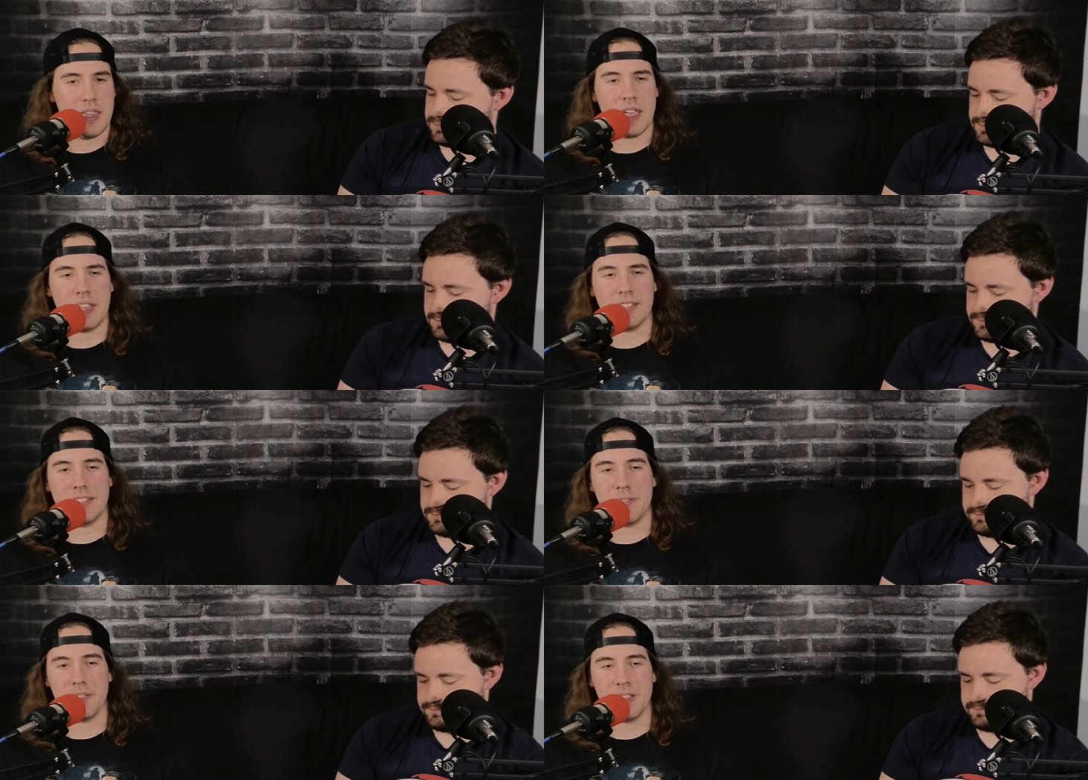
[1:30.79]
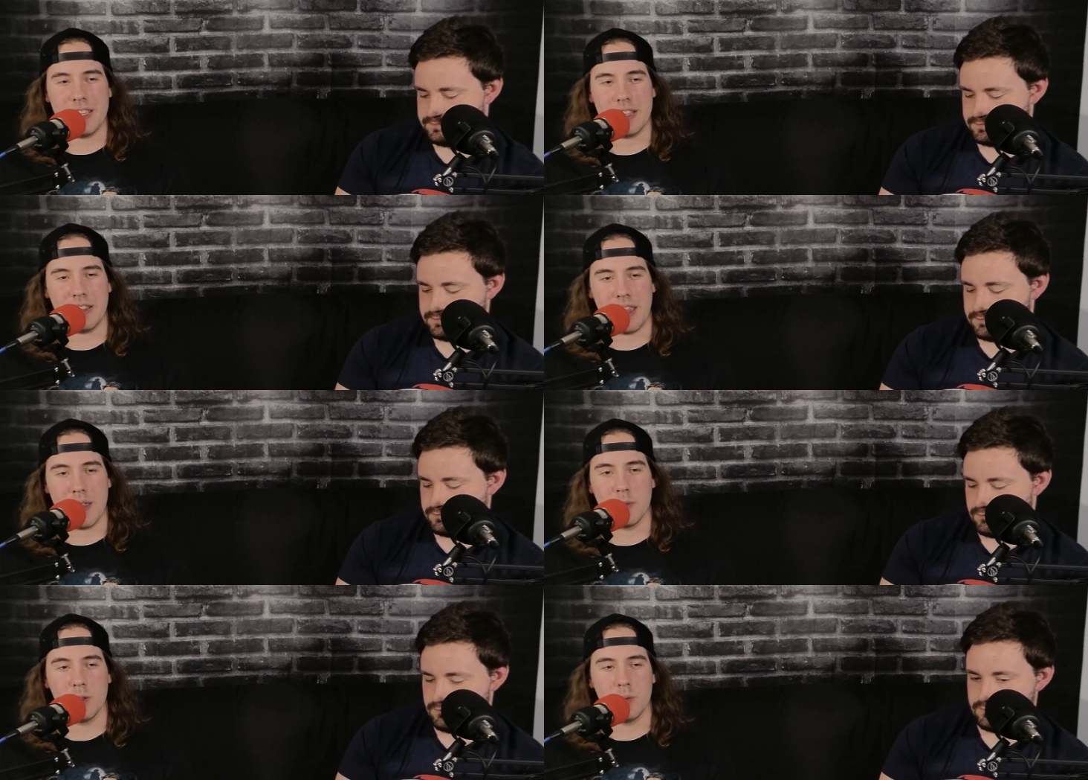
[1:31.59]
Speaker 1: Yeah, it's definitely a
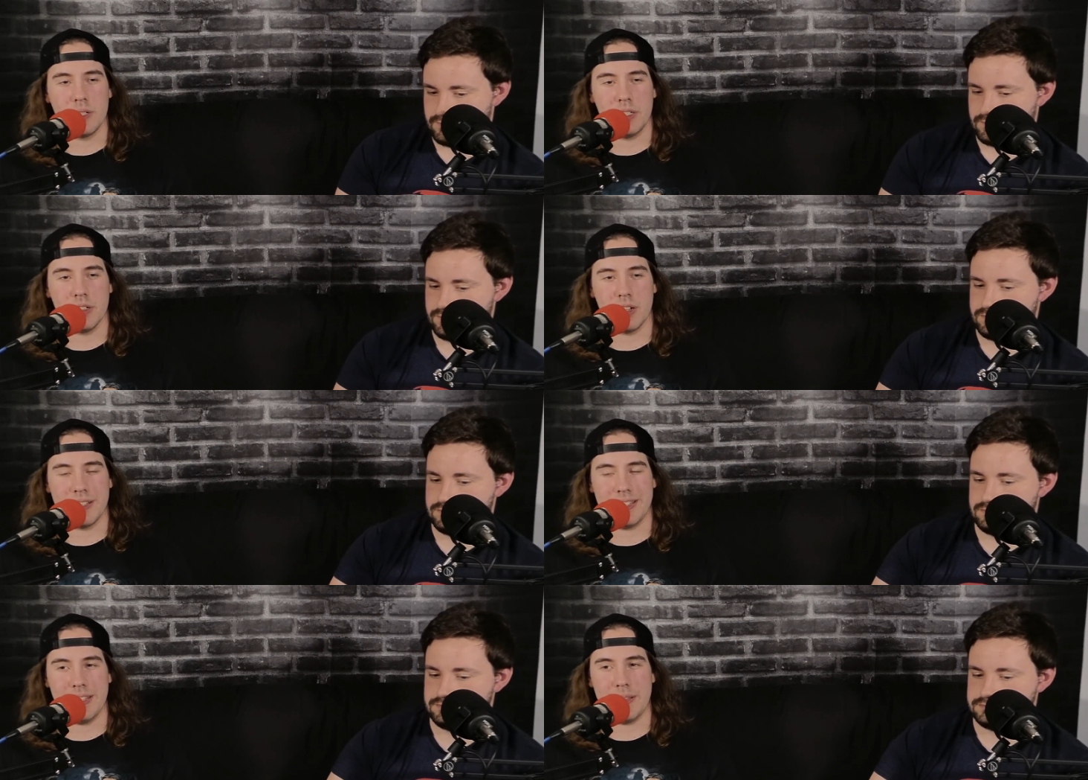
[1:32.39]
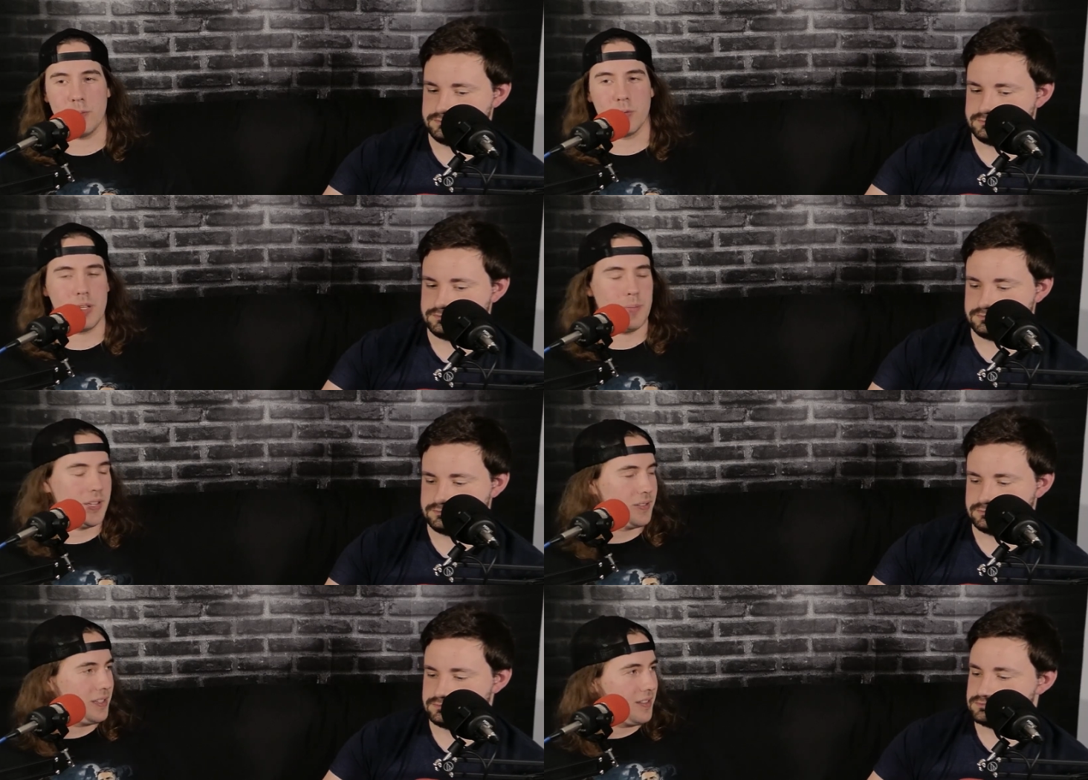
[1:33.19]
gamble when you're a team
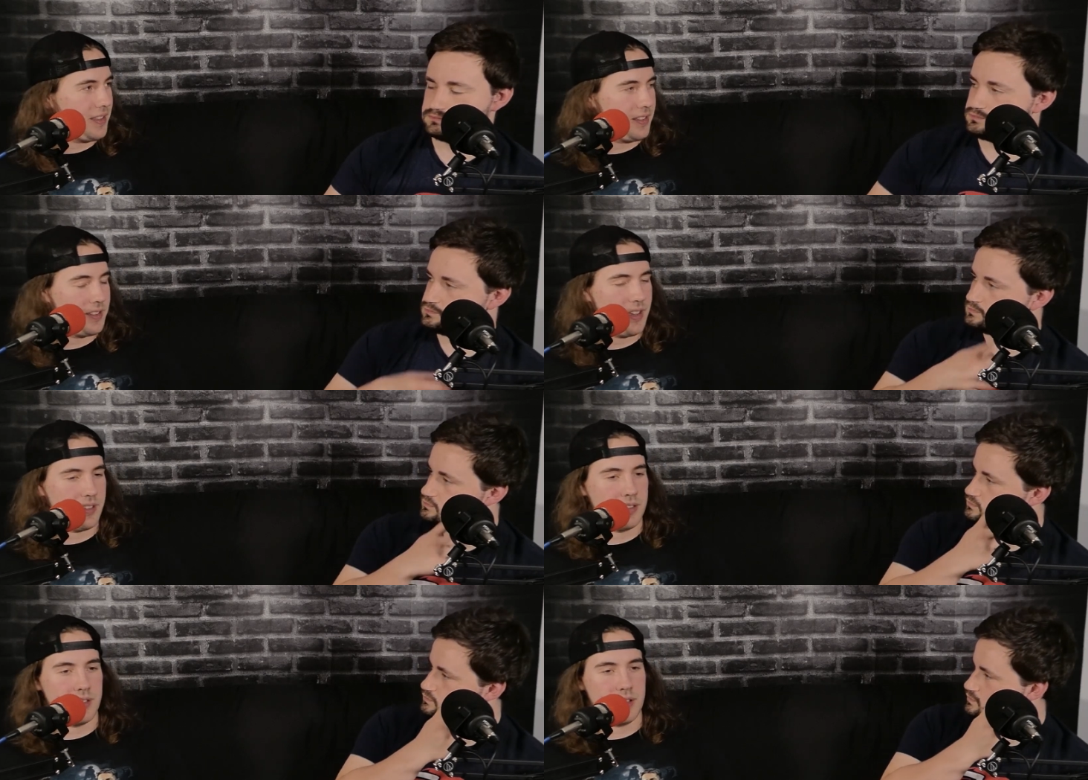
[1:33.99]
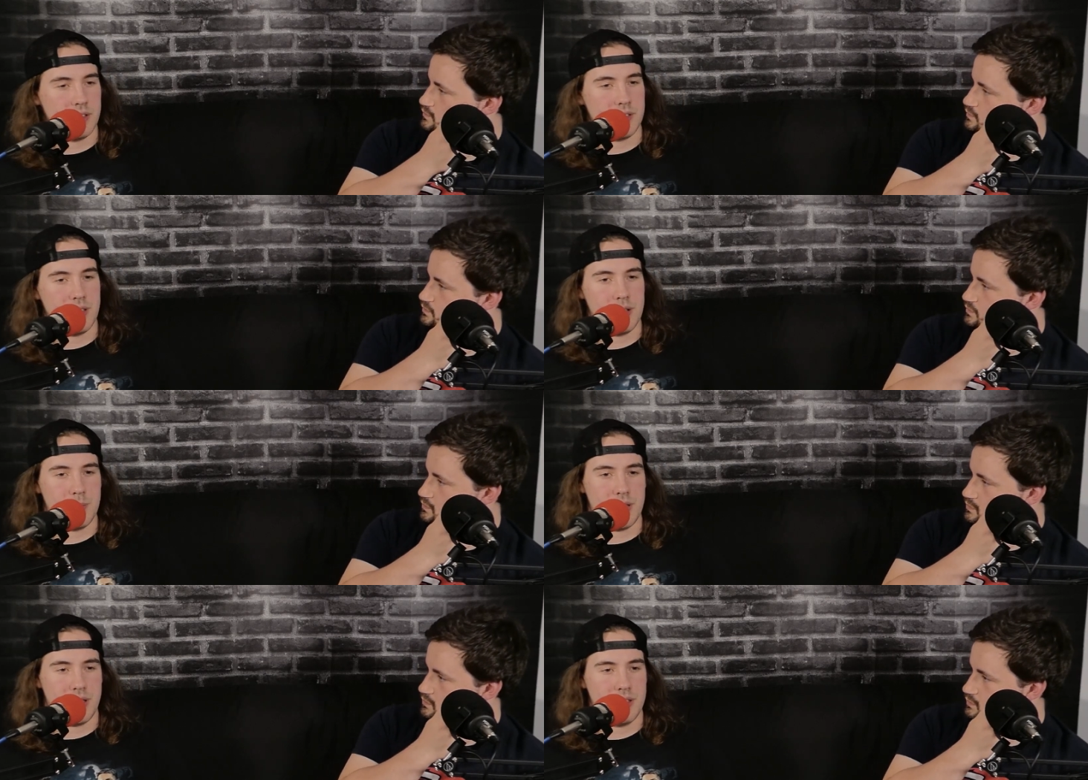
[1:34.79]
rebuilding like the Texans are this year
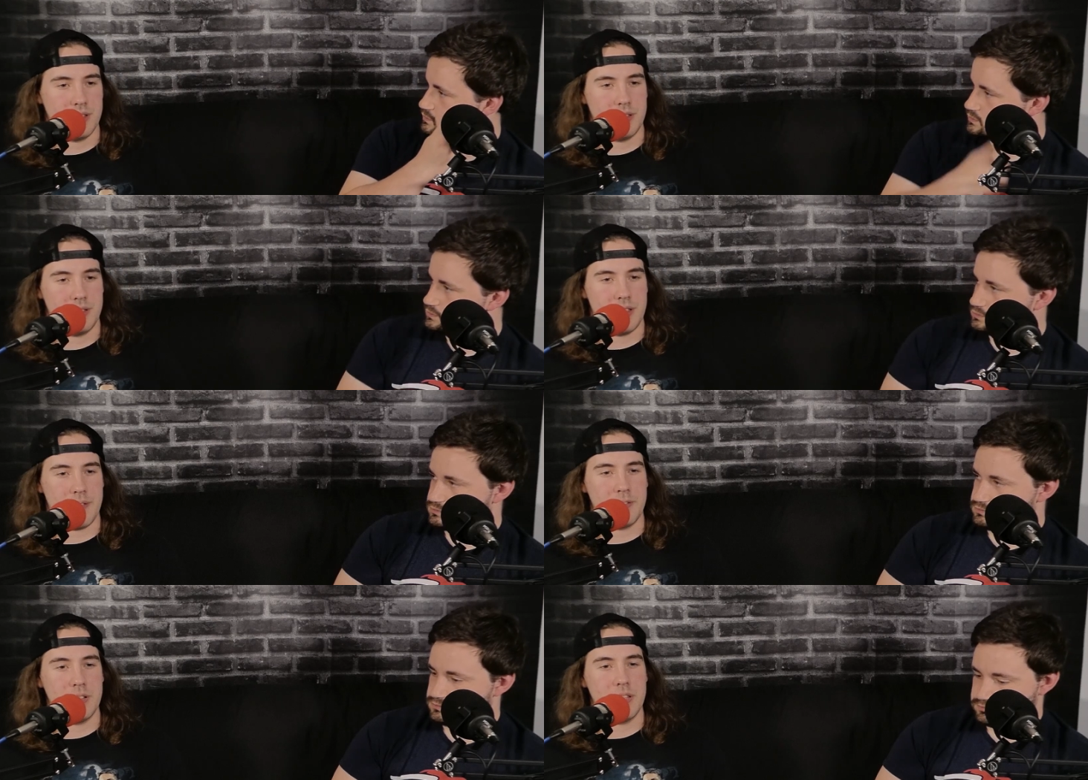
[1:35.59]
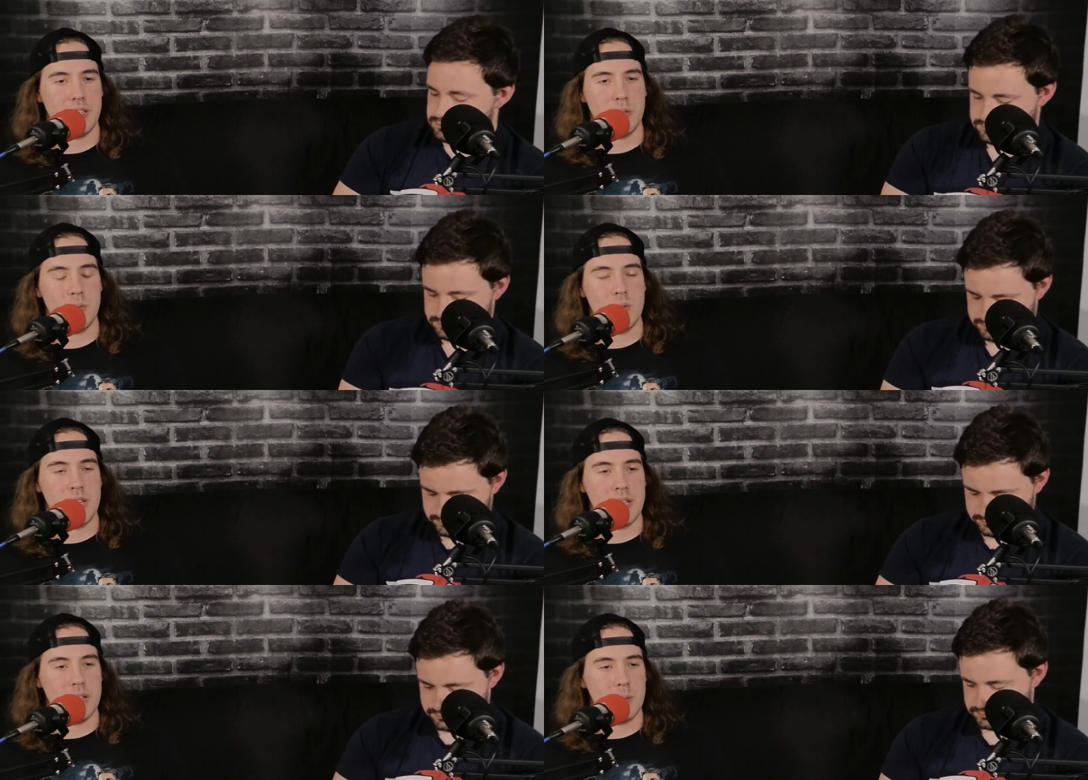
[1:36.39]
because definitely you
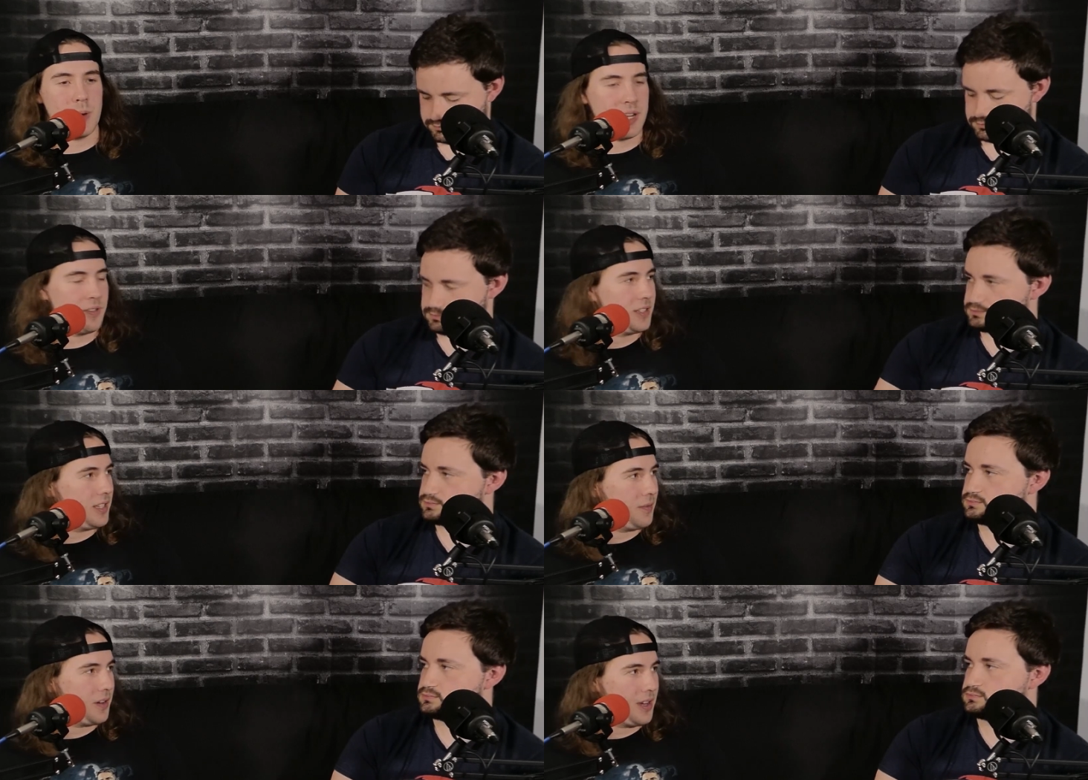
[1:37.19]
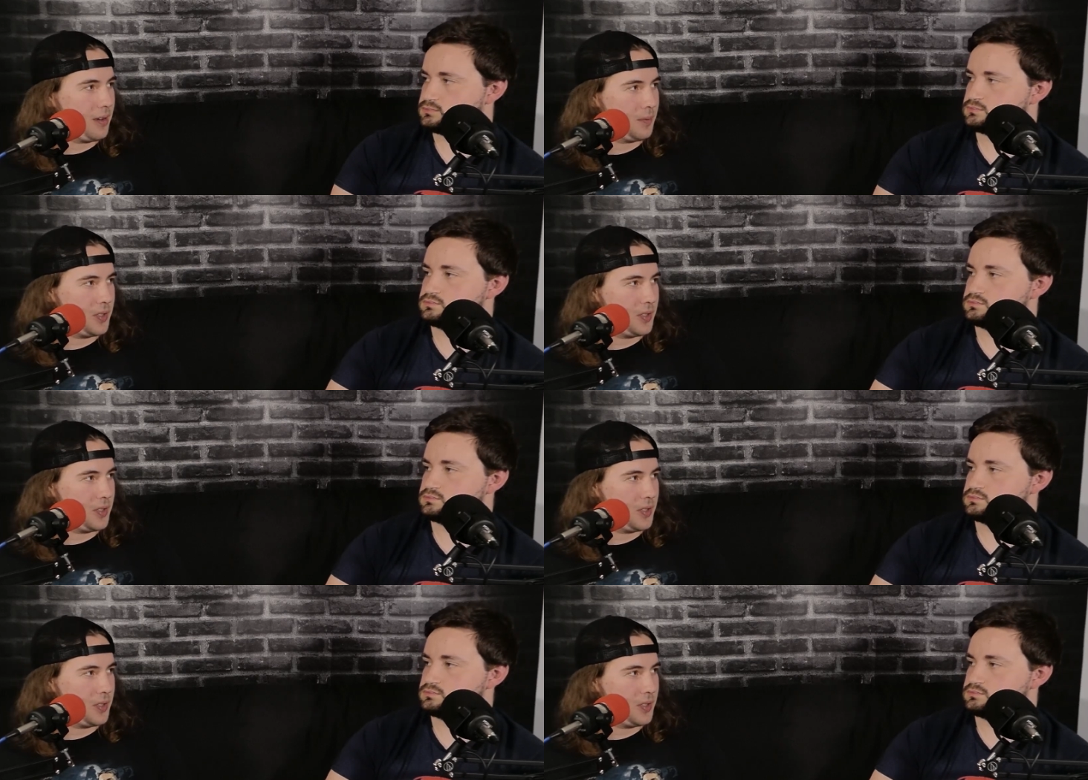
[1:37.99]
need wide receiver help.